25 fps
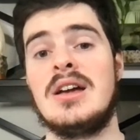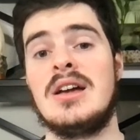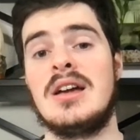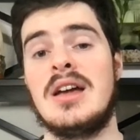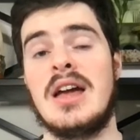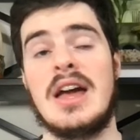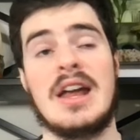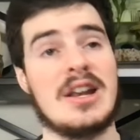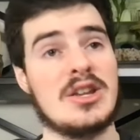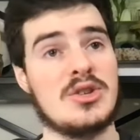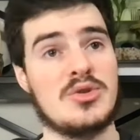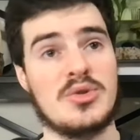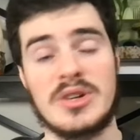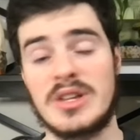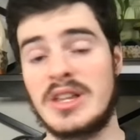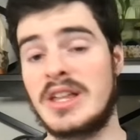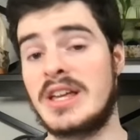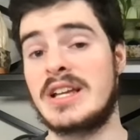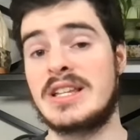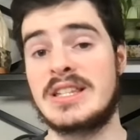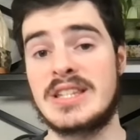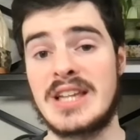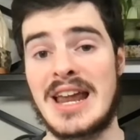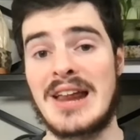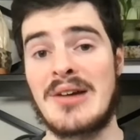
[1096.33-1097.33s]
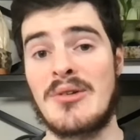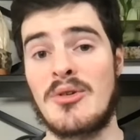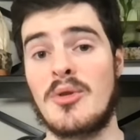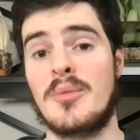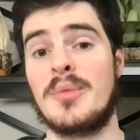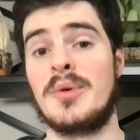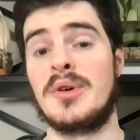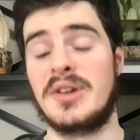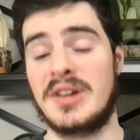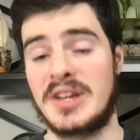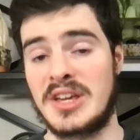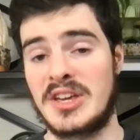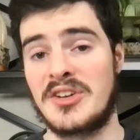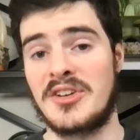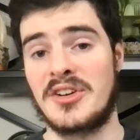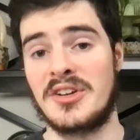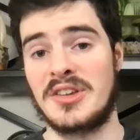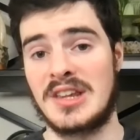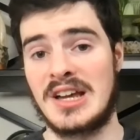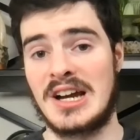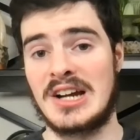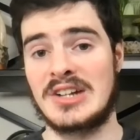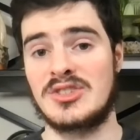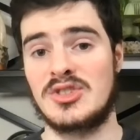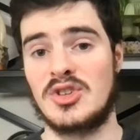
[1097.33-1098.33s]
And it's really exciting what we're building here on
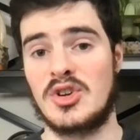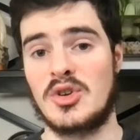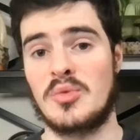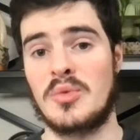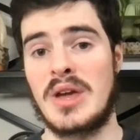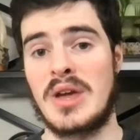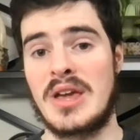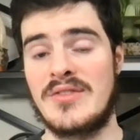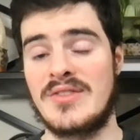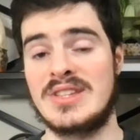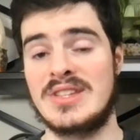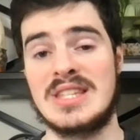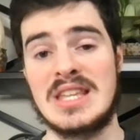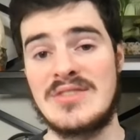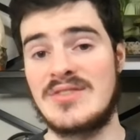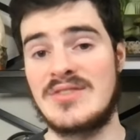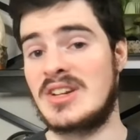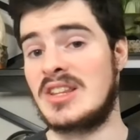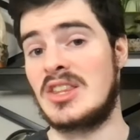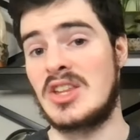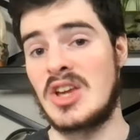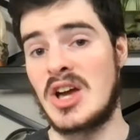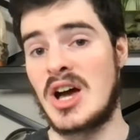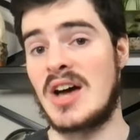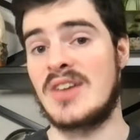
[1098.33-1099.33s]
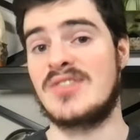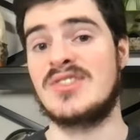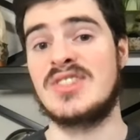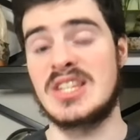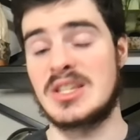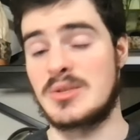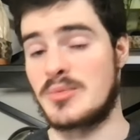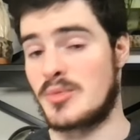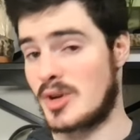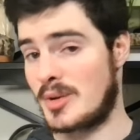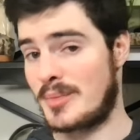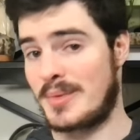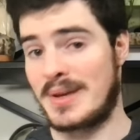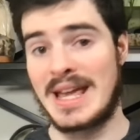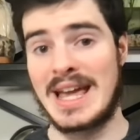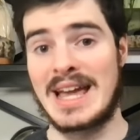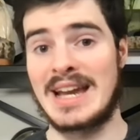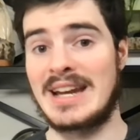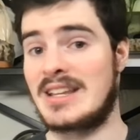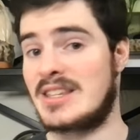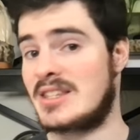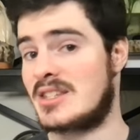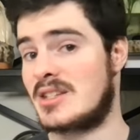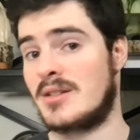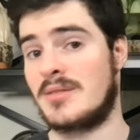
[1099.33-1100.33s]
Locked On Ravens. Even in the offseason, we're going to be getting
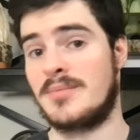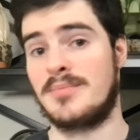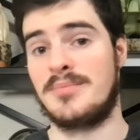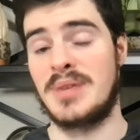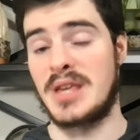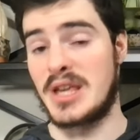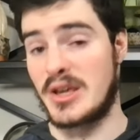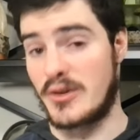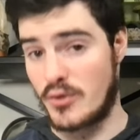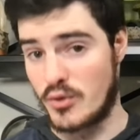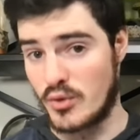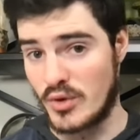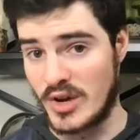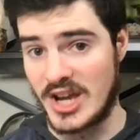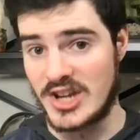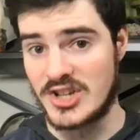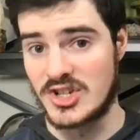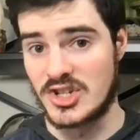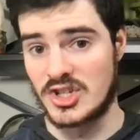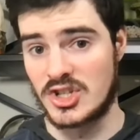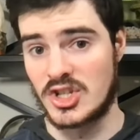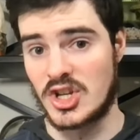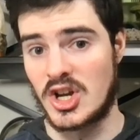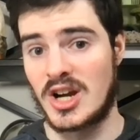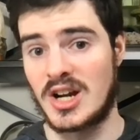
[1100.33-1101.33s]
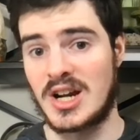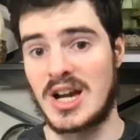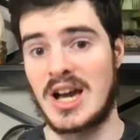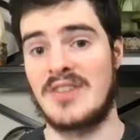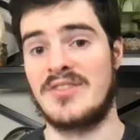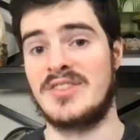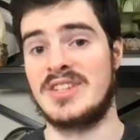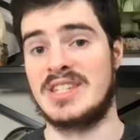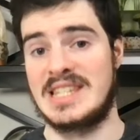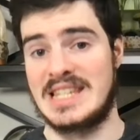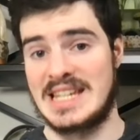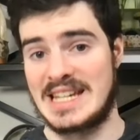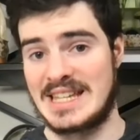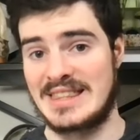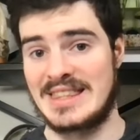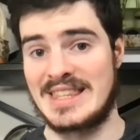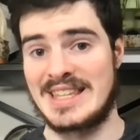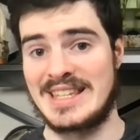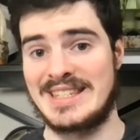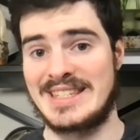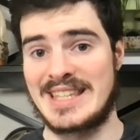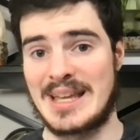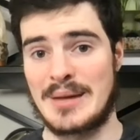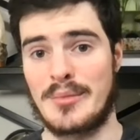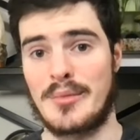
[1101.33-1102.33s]
into big free agent talk, obviously, in
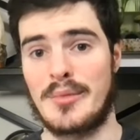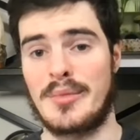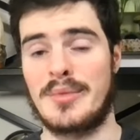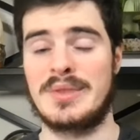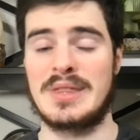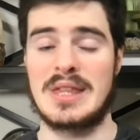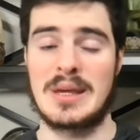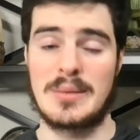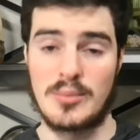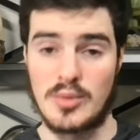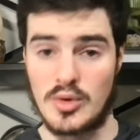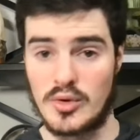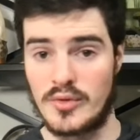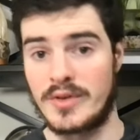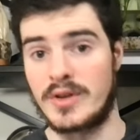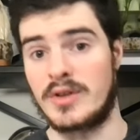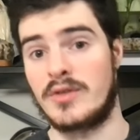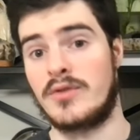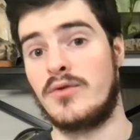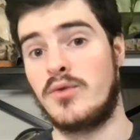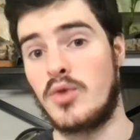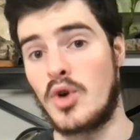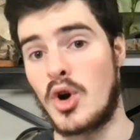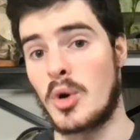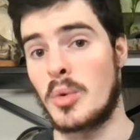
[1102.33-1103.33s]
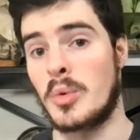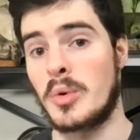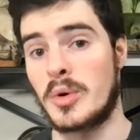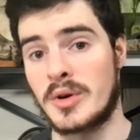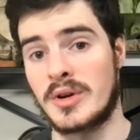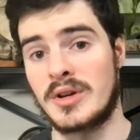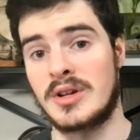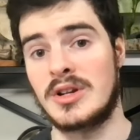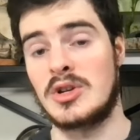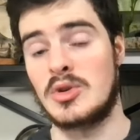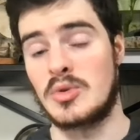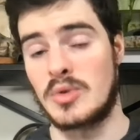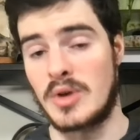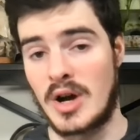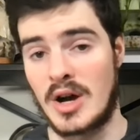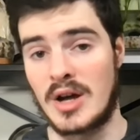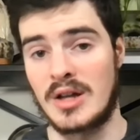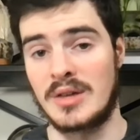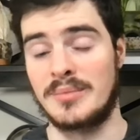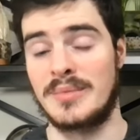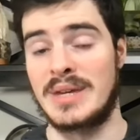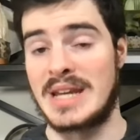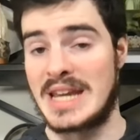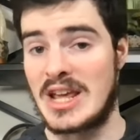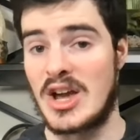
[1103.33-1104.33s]
this segment. But then moving forward, we're going to do a
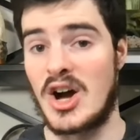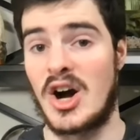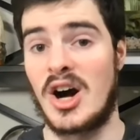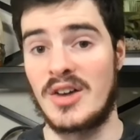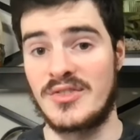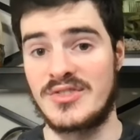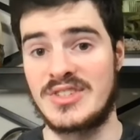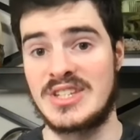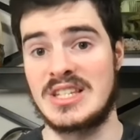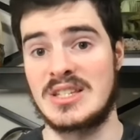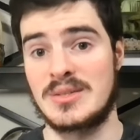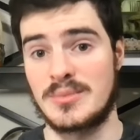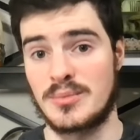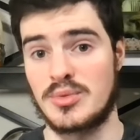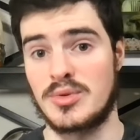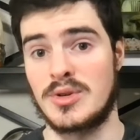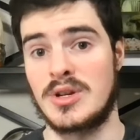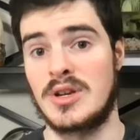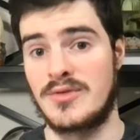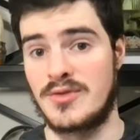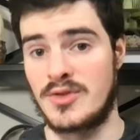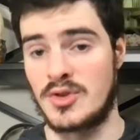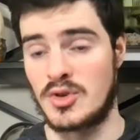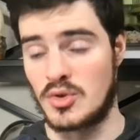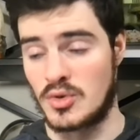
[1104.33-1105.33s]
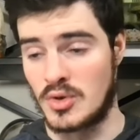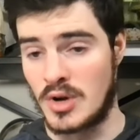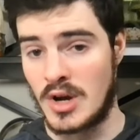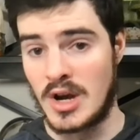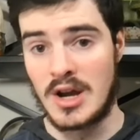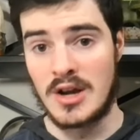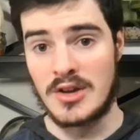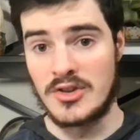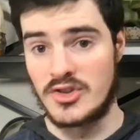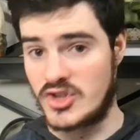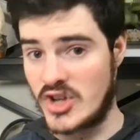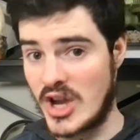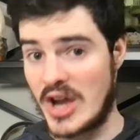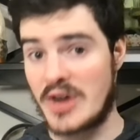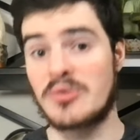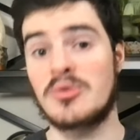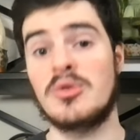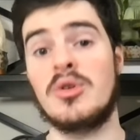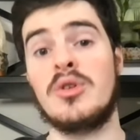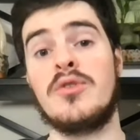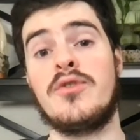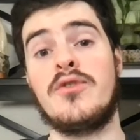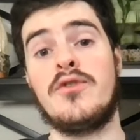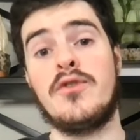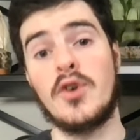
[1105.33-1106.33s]
mini offseason preview,
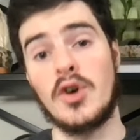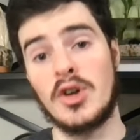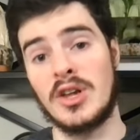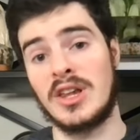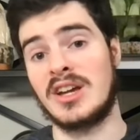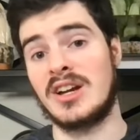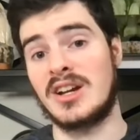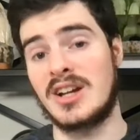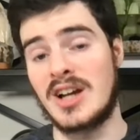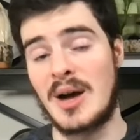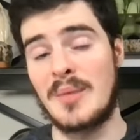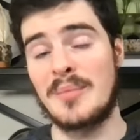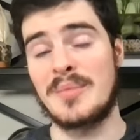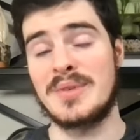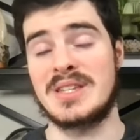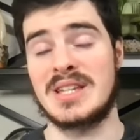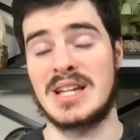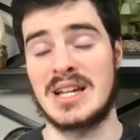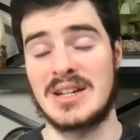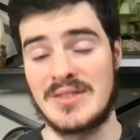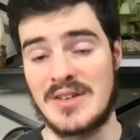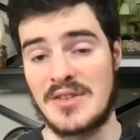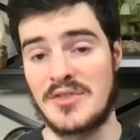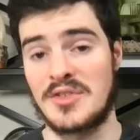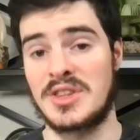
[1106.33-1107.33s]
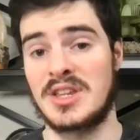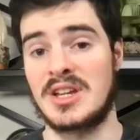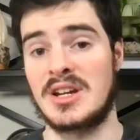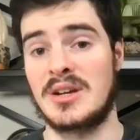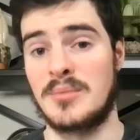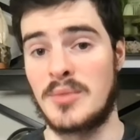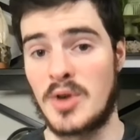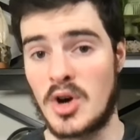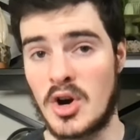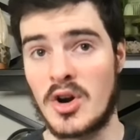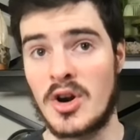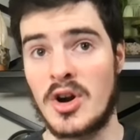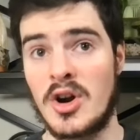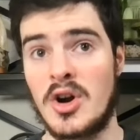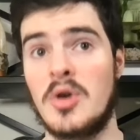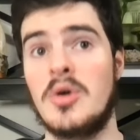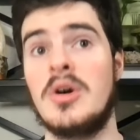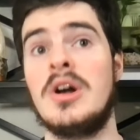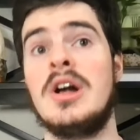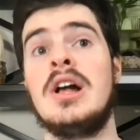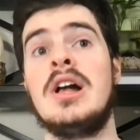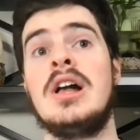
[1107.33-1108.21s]
general full encompassing of everything tomorrow.